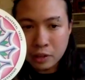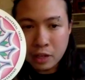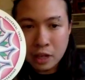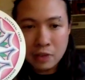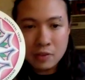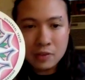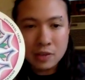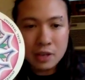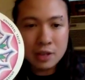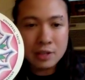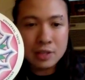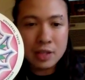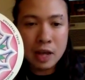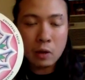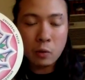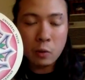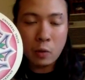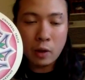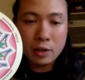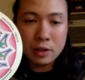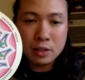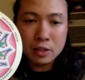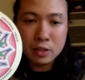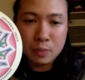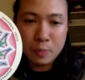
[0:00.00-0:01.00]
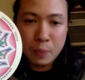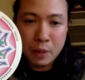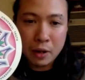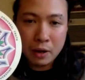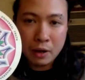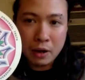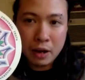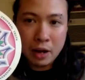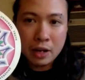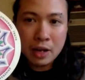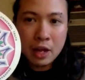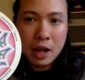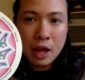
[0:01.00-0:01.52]
gives us and what
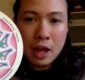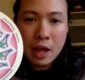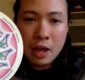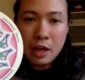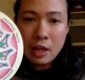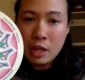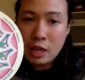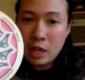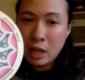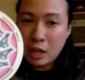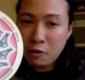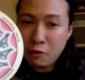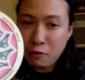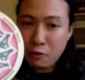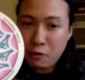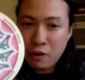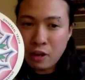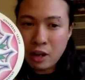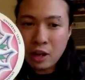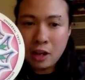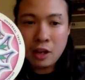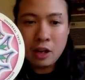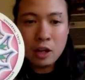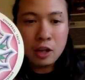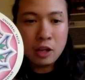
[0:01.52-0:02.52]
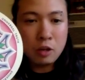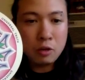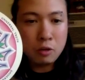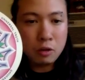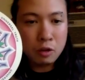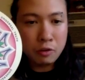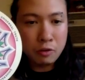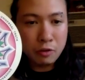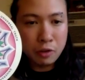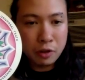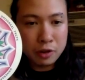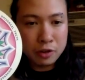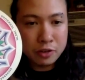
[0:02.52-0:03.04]
spirit, infinite
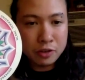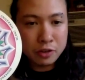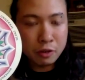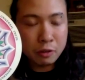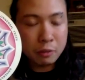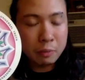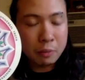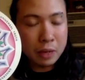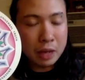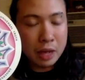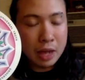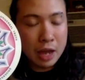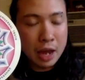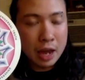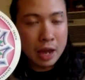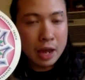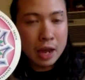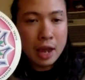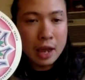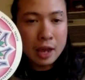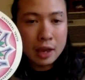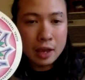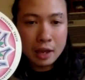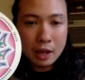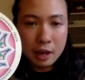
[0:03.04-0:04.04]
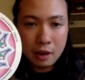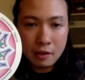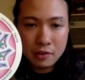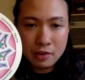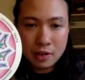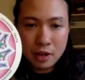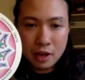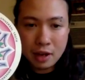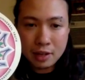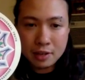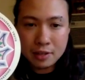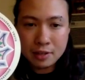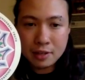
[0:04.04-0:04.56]
universal being, gives
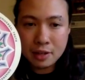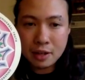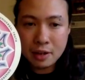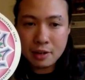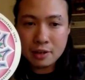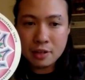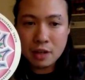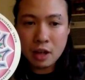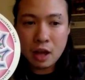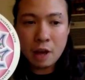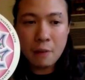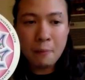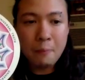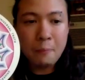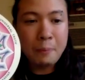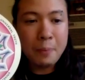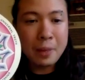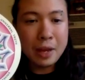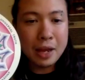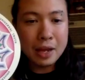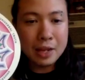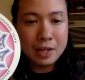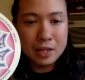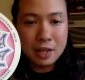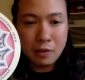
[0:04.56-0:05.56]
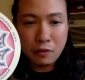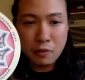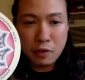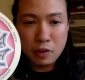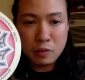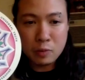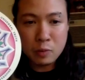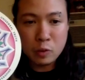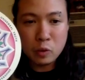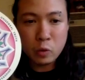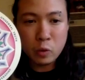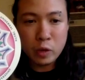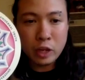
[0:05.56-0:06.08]
us. There's a big
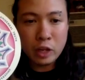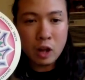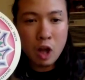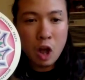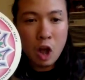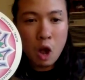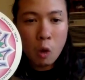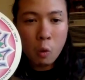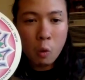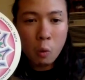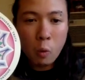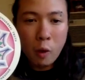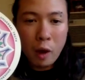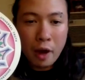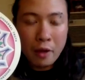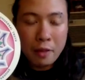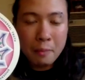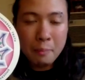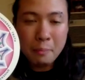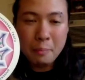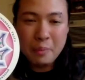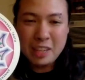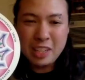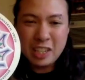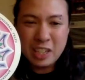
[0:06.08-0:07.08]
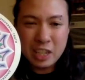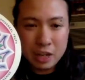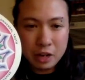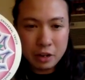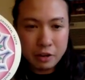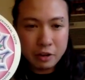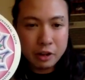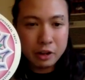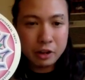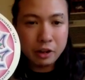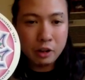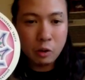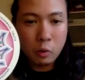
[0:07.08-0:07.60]
difference between what
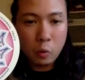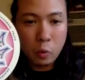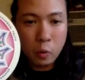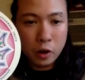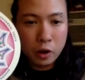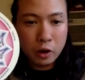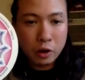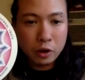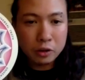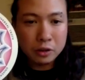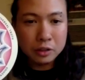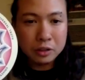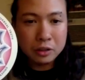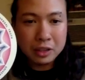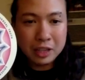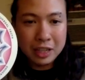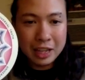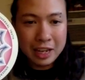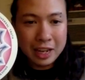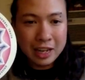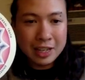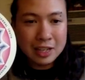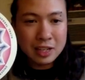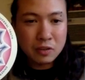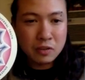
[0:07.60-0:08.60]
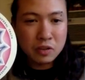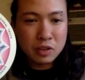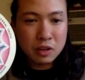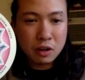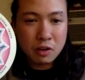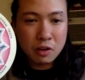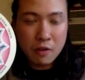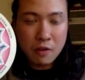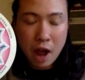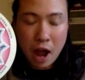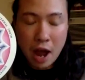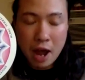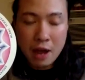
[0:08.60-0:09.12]
material world needs of
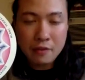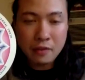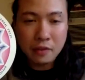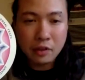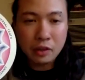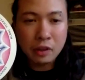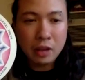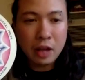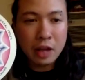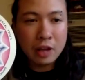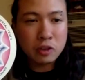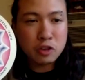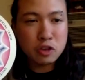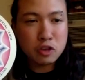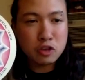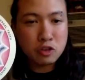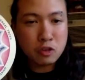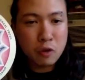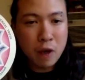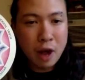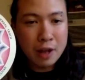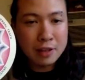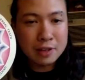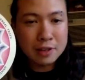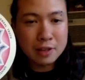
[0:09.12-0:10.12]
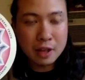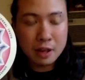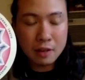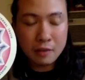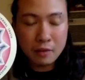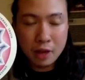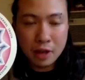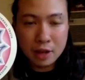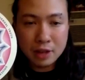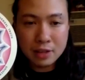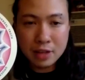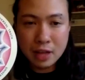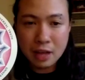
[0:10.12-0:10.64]
survival and stress give
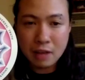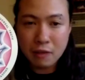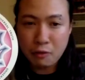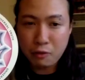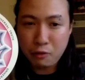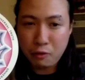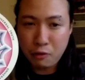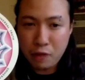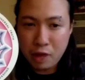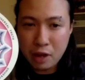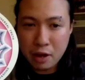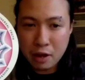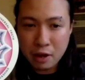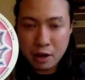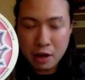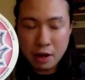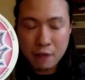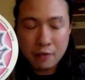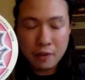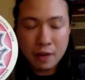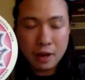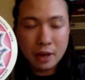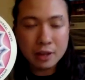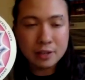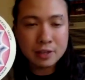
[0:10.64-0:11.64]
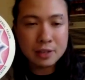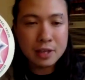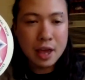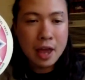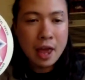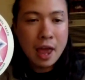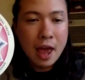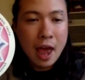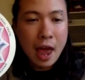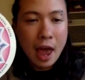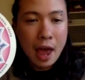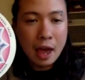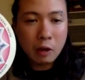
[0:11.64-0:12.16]
us and fear give us
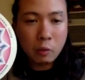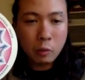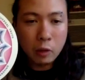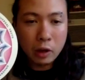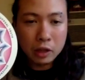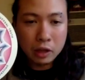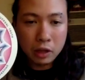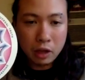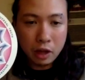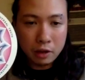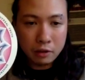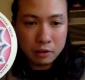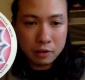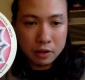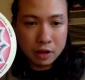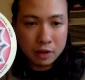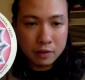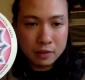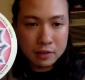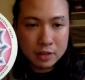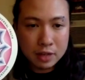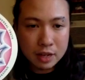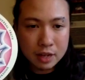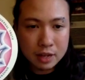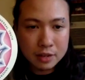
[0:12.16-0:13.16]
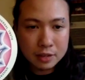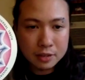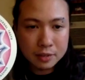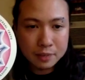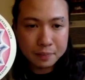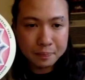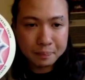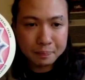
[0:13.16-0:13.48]
and what love gives us.